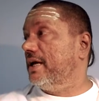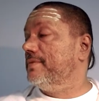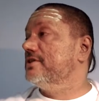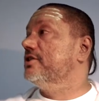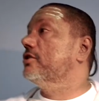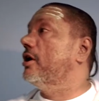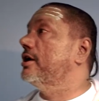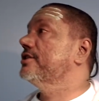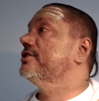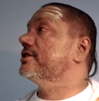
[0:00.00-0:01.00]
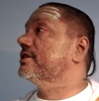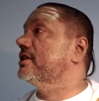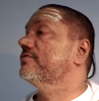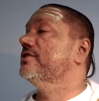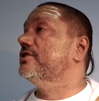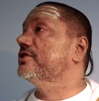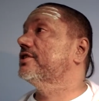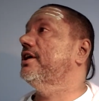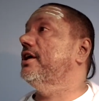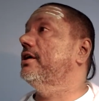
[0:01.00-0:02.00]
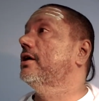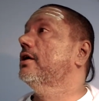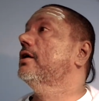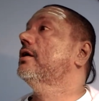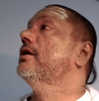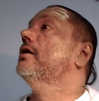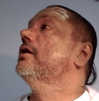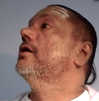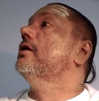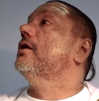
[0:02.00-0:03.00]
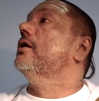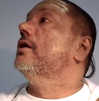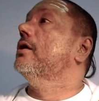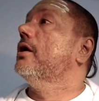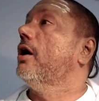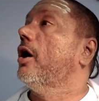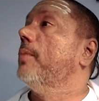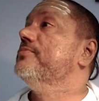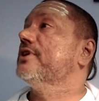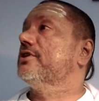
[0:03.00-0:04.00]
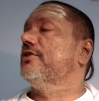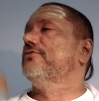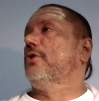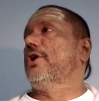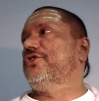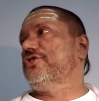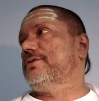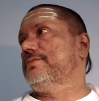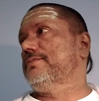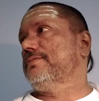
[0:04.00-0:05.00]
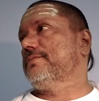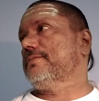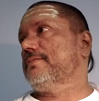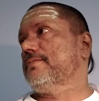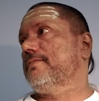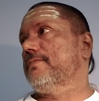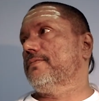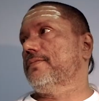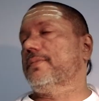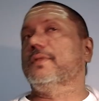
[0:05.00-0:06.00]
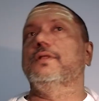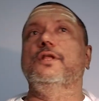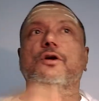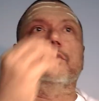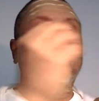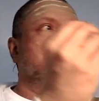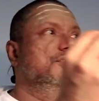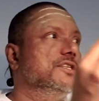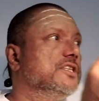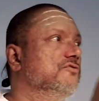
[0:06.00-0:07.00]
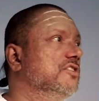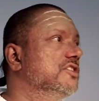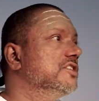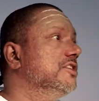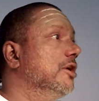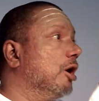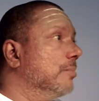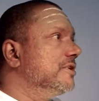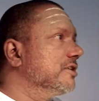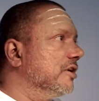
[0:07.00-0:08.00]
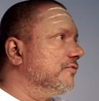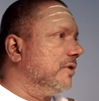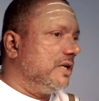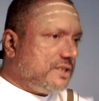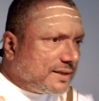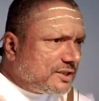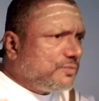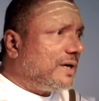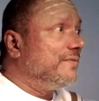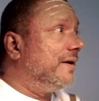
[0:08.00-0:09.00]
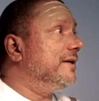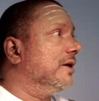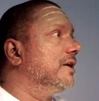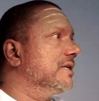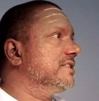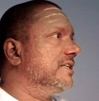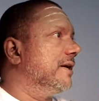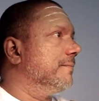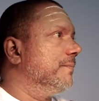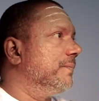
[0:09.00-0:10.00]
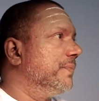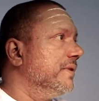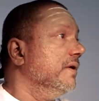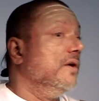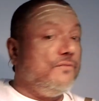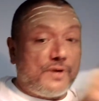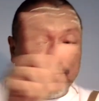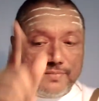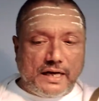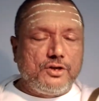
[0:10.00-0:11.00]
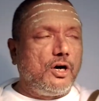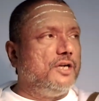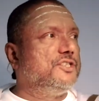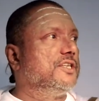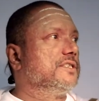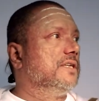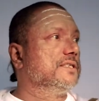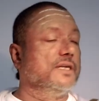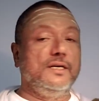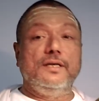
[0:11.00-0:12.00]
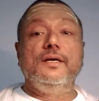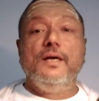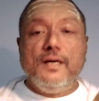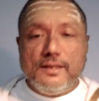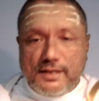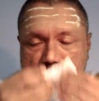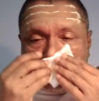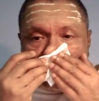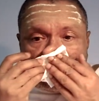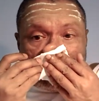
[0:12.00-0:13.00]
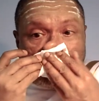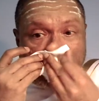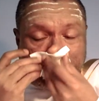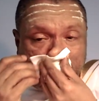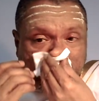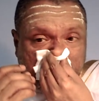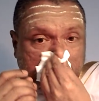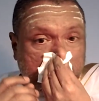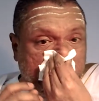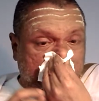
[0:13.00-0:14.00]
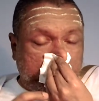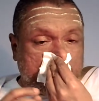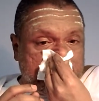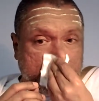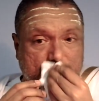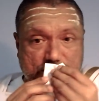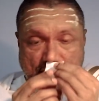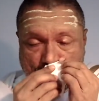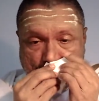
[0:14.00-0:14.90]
means the consciousness which is the object of knowledge. The consciousness which is the object of knowledge. That is what we have to understand. From that consciousness, this embodiment differentiates itself.